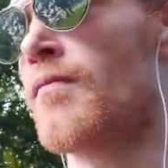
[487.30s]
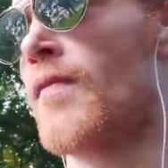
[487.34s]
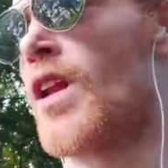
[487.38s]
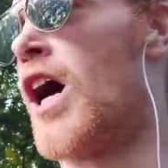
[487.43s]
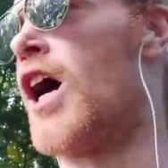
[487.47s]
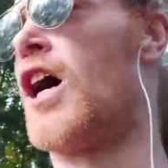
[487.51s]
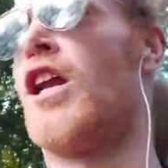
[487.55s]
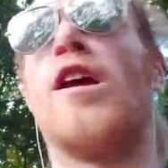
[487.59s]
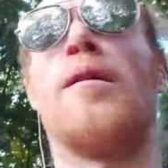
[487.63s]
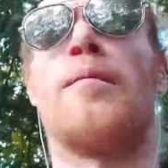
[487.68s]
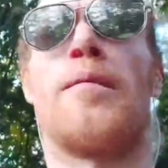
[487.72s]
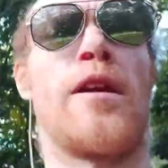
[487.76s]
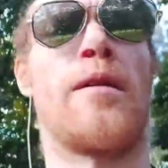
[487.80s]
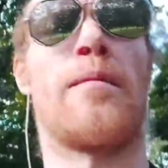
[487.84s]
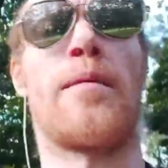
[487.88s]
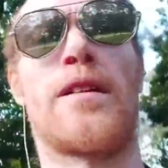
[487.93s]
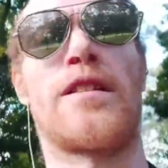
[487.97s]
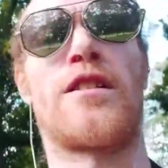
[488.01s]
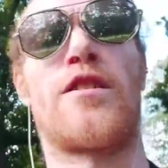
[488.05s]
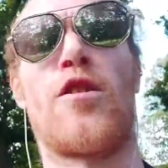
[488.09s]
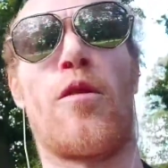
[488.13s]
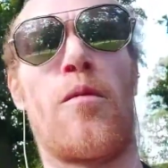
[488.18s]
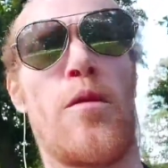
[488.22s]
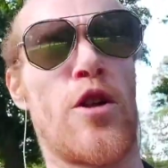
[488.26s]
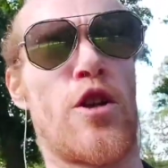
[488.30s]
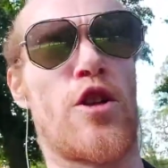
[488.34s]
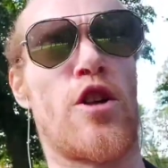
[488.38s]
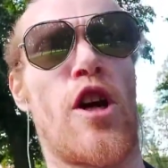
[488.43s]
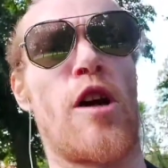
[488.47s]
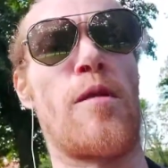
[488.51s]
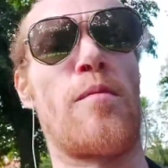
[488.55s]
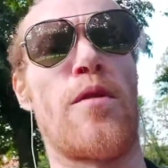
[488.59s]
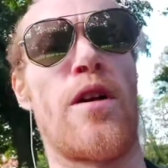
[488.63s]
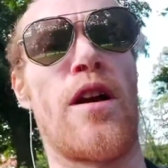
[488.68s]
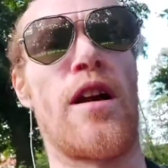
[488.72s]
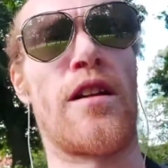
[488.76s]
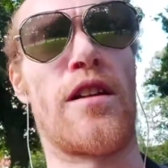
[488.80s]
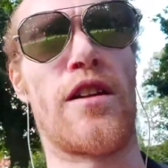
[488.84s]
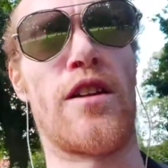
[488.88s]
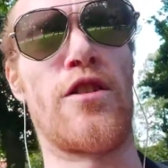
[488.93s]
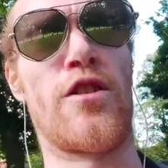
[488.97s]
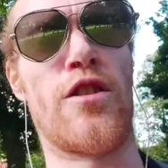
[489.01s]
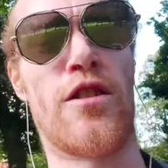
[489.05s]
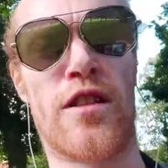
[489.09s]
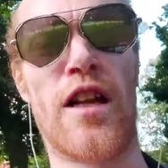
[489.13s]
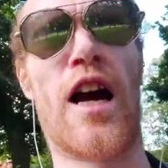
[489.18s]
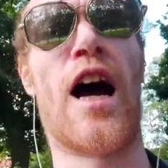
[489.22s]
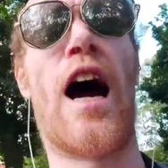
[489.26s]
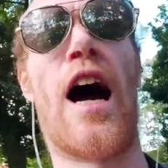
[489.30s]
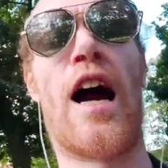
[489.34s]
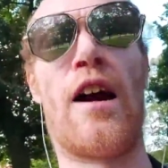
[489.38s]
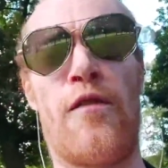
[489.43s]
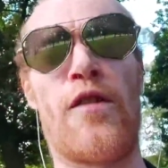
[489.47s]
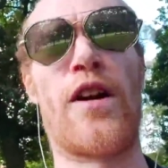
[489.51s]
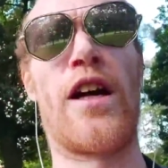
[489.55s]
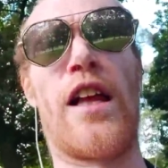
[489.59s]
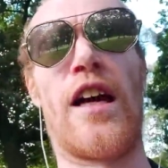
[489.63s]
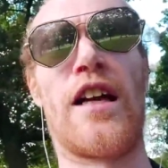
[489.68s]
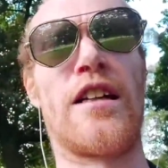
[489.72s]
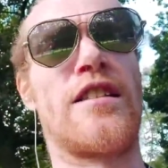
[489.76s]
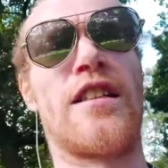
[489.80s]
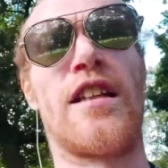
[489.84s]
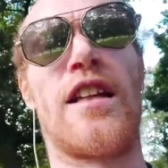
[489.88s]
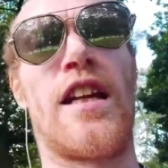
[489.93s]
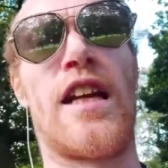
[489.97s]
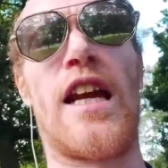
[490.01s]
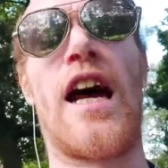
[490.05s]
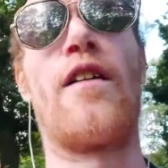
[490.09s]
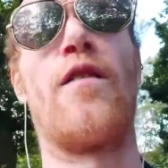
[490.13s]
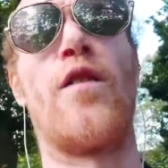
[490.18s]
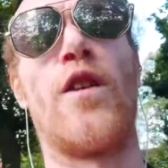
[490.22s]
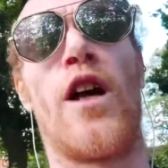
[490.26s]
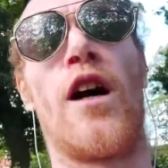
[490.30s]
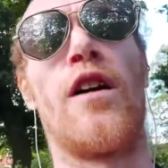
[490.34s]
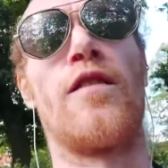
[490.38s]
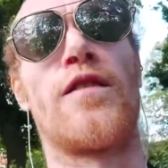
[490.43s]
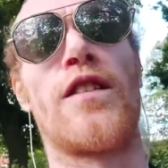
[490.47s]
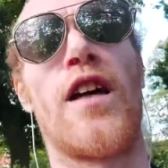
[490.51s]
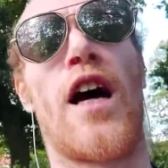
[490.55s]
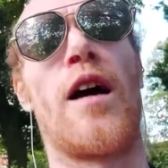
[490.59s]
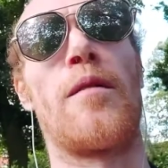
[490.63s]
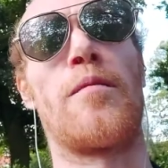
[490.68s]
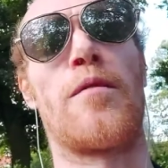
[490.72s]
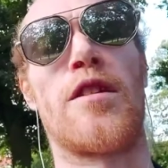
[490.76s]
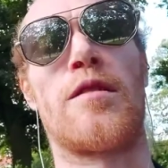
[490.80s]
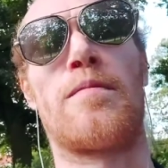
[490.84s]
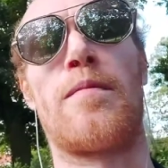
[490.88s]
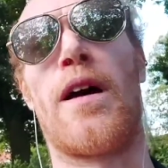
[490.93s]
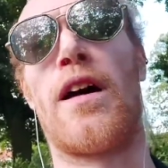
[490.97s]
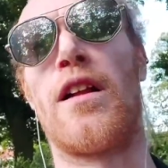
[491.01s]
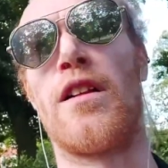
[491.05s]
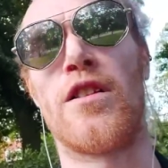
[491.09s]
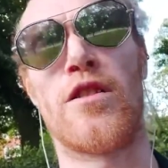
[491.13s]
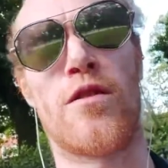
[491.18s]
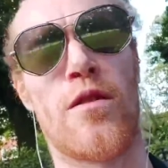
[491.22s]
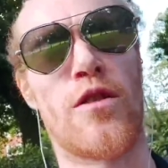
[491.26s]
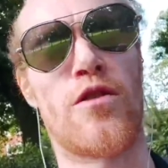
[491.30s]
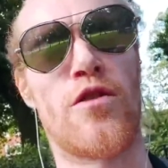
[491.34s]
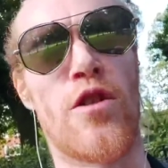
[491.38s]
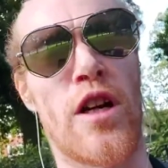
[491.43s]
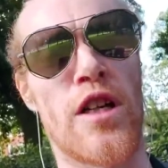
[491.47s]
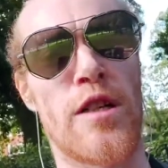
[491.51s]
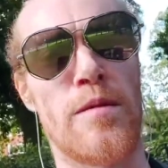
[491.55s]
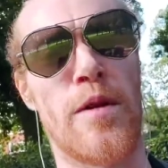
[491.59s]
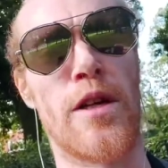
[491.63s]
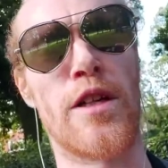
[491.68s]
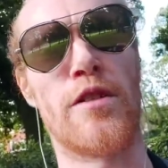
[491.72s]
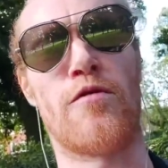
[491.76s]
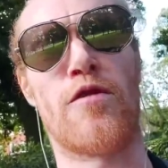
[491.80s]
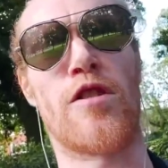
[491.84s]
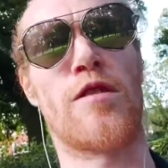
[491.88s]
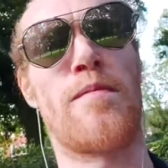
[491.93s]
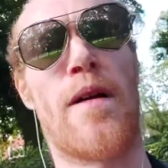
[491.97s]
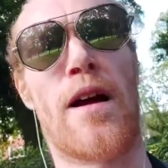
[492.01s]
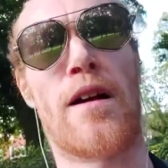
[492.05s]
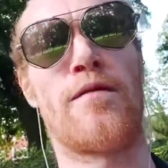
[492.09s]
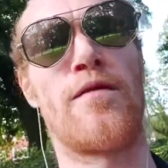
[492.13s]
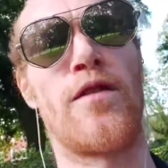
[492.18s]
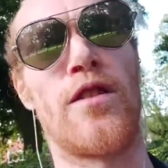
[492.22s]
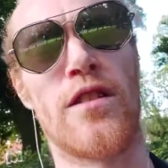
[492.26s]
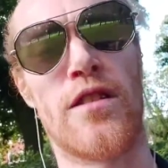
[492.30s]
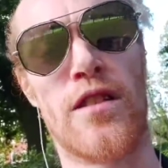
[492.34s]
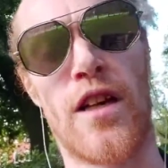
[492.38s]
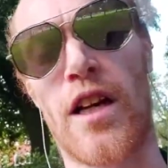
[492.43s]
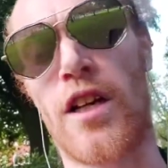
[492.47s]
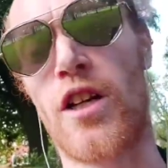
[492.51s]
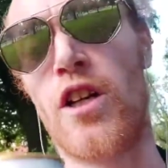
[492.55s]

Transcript: Uh, not, not because he told me to shut up or anything, just that I realised I didn't have a lot of time to spend, so I tried to be as respectful as I